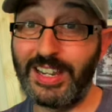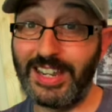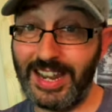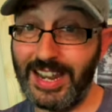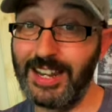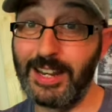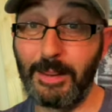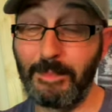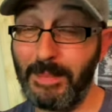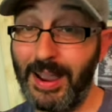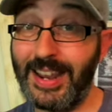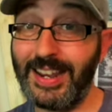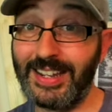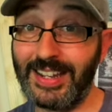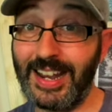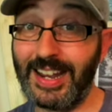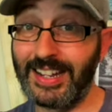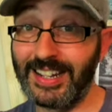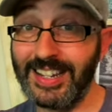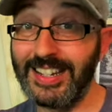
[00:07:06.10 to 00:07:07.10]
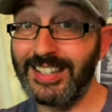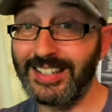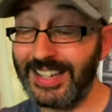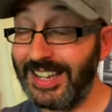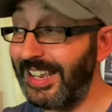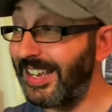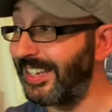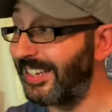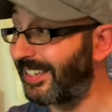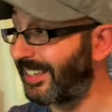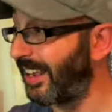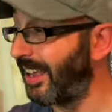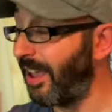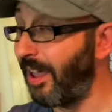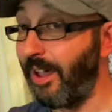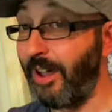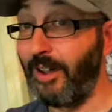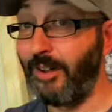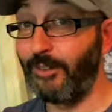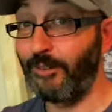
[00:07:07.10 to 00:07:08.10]
in the making. This is
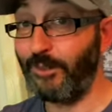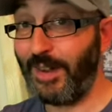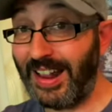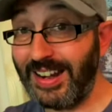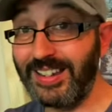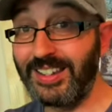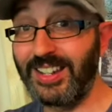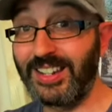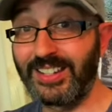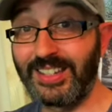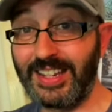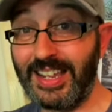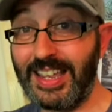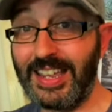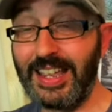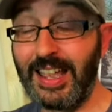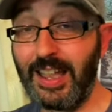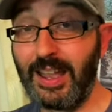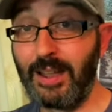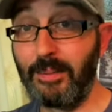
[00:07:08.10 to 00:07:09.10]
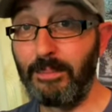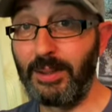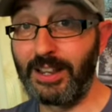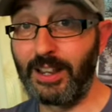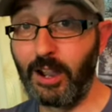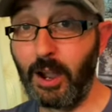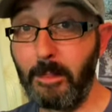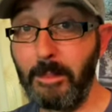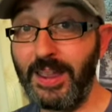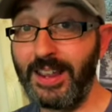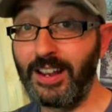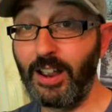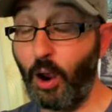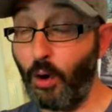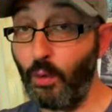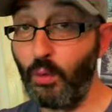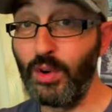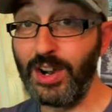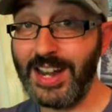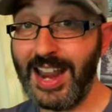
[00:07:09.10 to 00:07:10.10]
fantasy becoming a
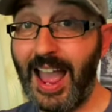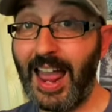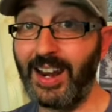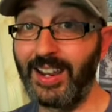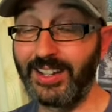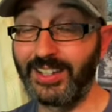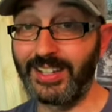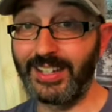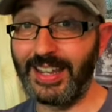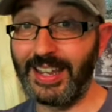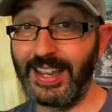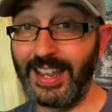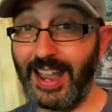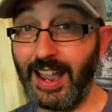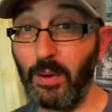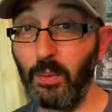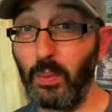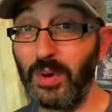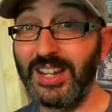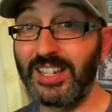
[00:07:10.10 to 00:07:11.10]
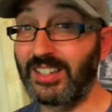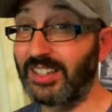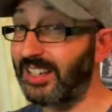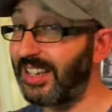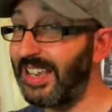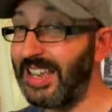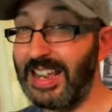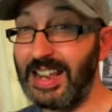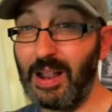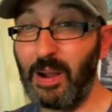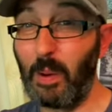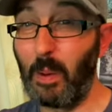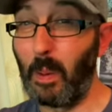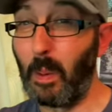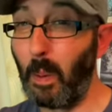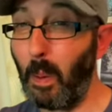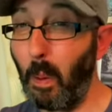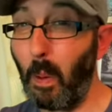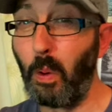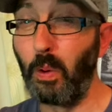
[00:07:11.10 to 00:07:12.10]
reality, and we see it
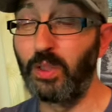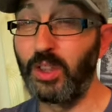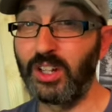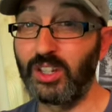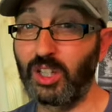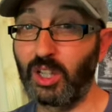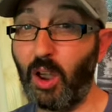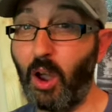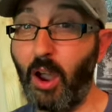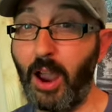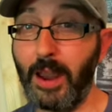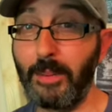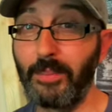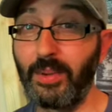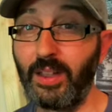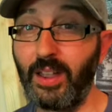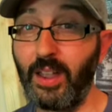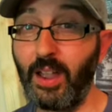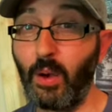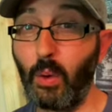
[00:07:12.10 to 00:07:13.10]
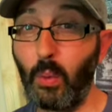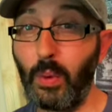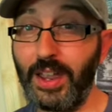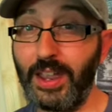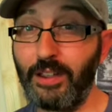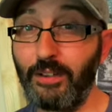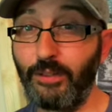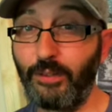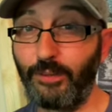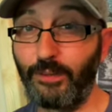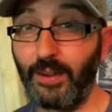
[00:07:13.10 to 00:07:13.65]
all the time with